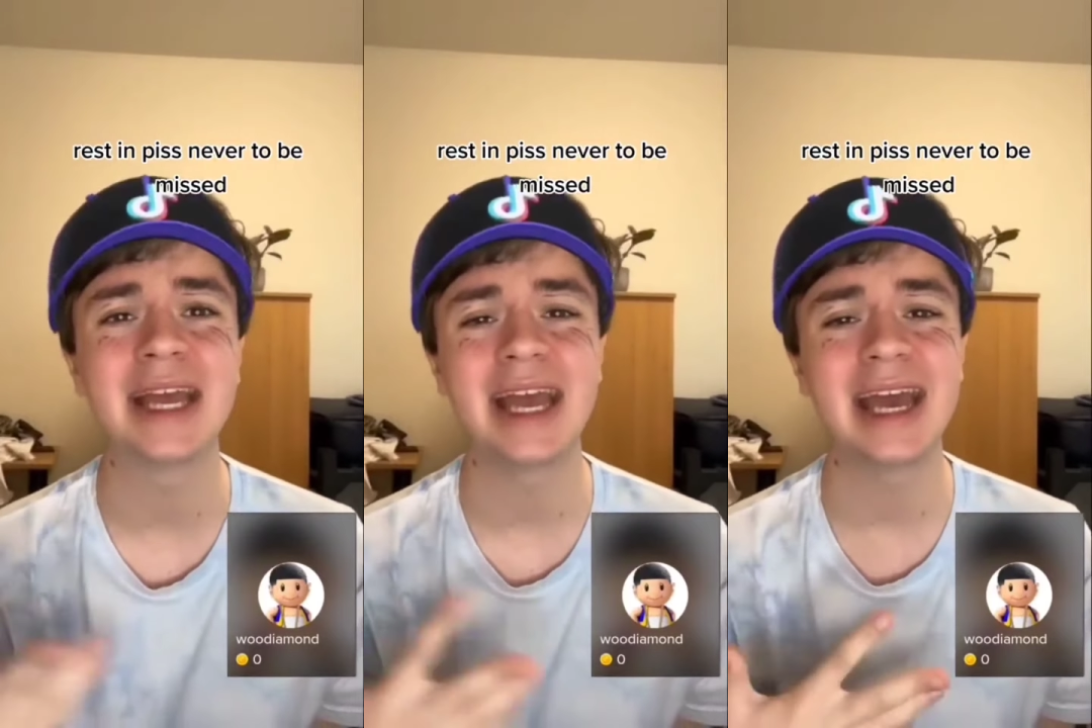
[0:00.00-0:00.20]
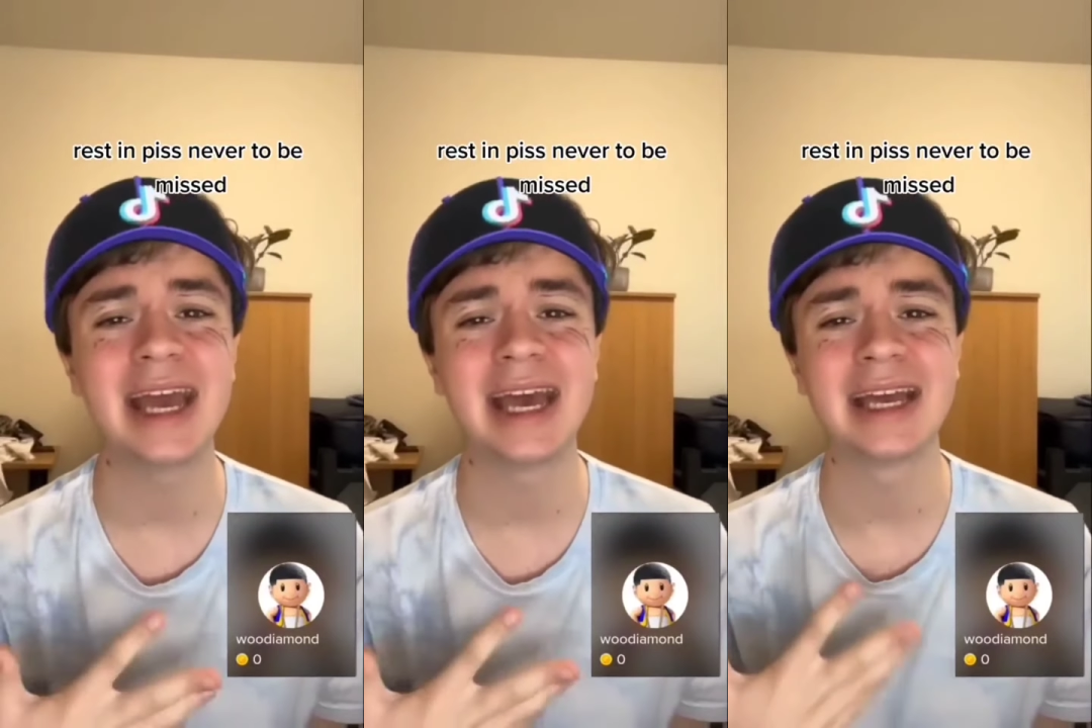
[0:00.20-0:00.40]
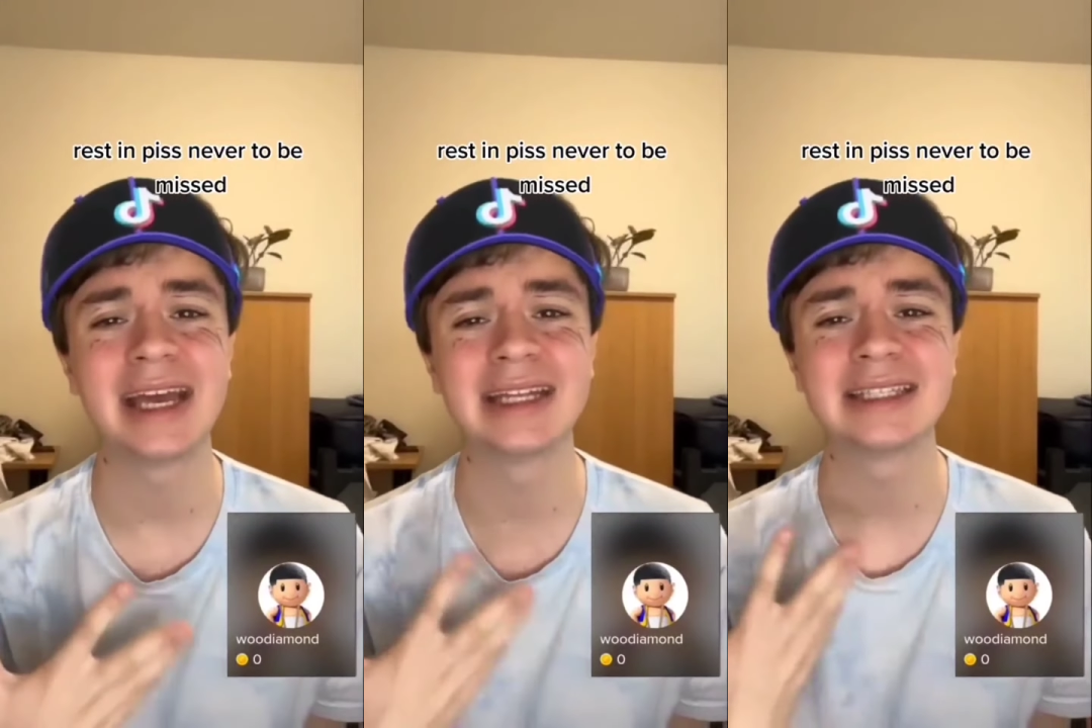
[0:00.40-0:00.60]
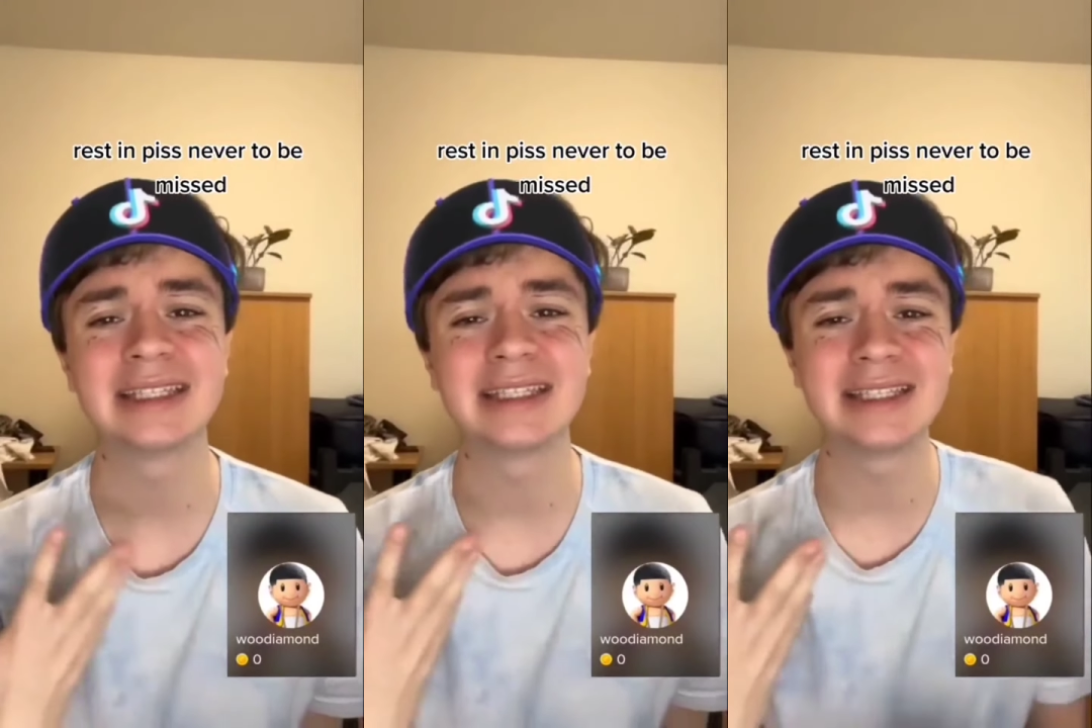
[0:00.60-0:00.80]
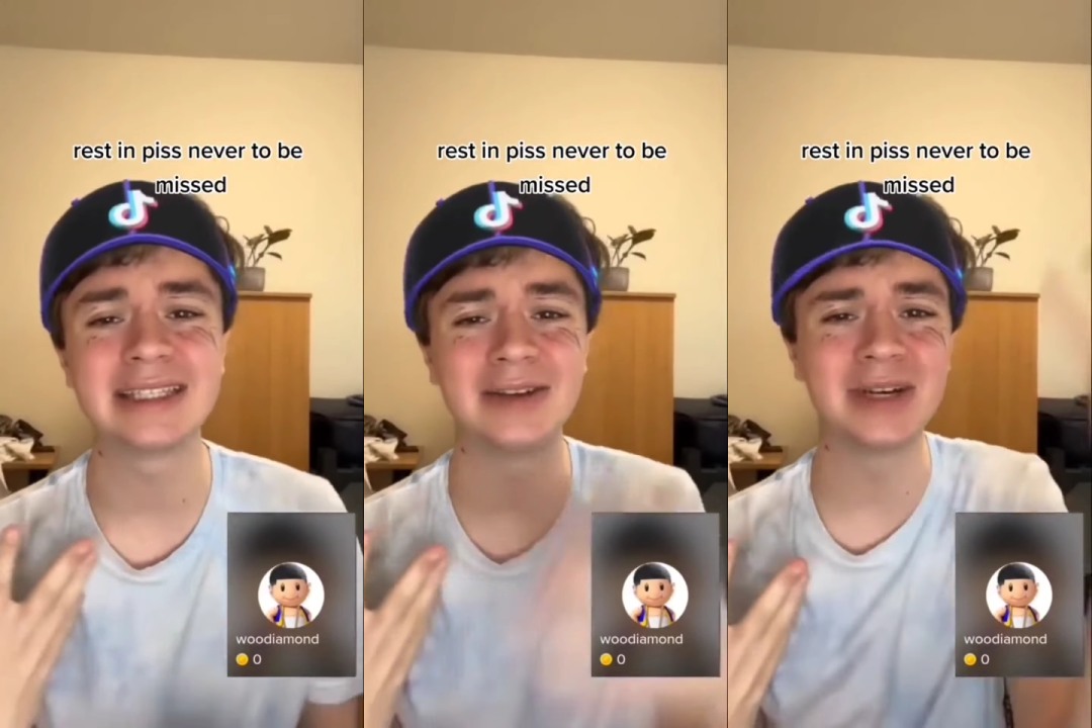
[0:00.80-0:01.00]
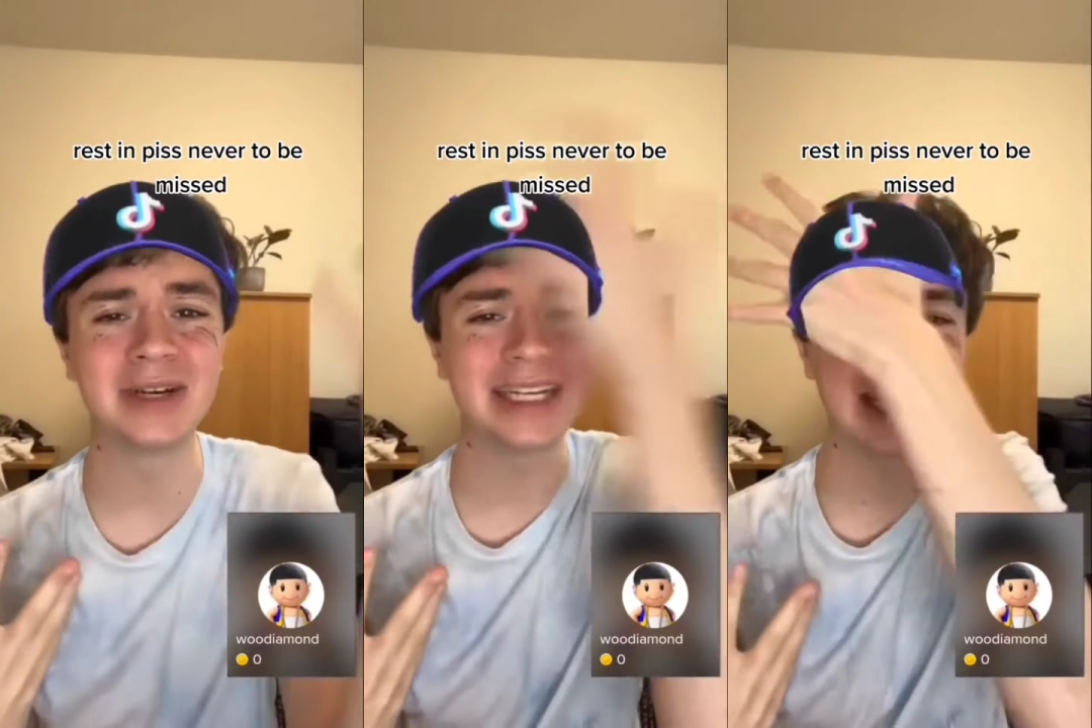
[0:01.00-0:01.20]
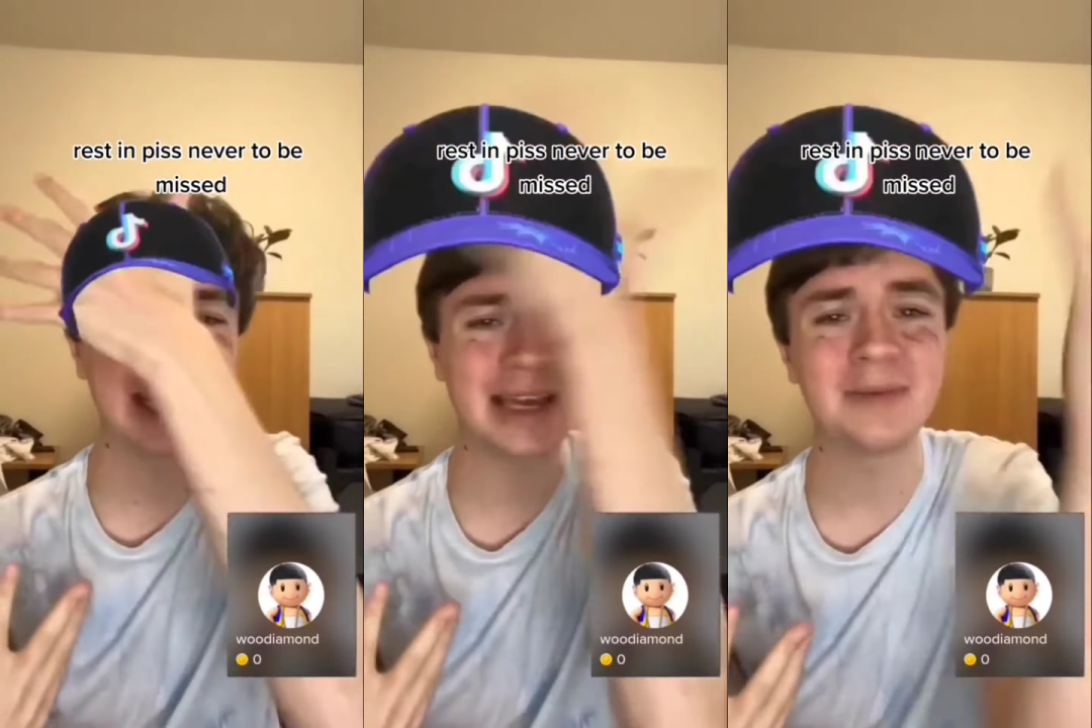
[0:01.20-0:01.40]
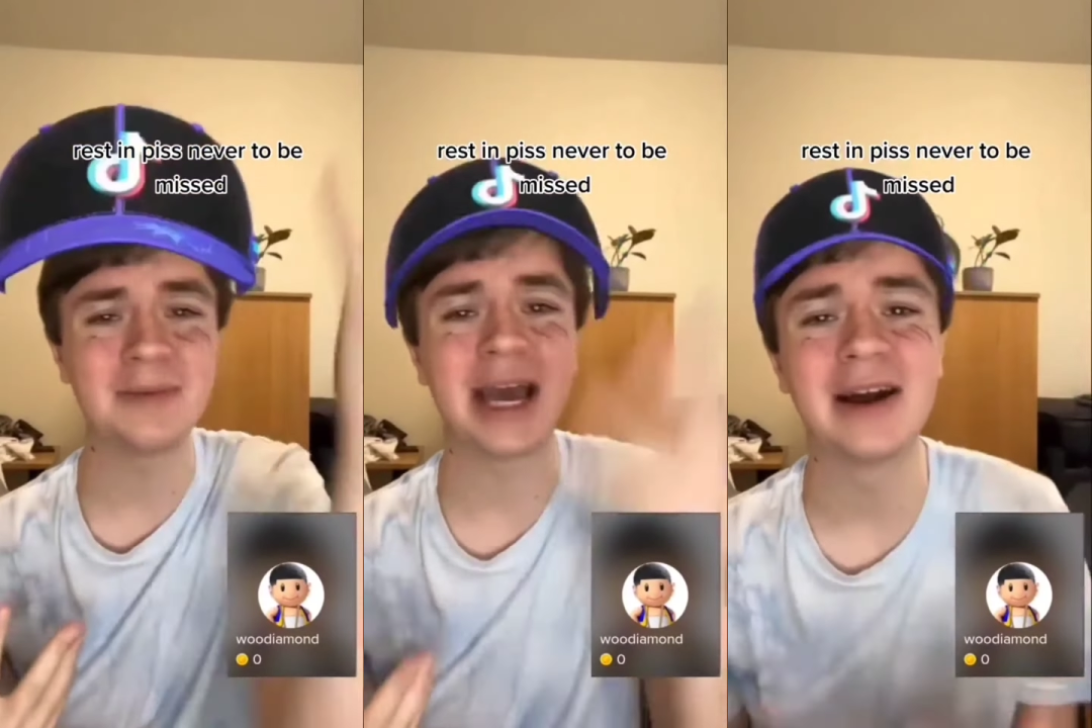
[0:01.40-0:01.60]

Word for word: and someone came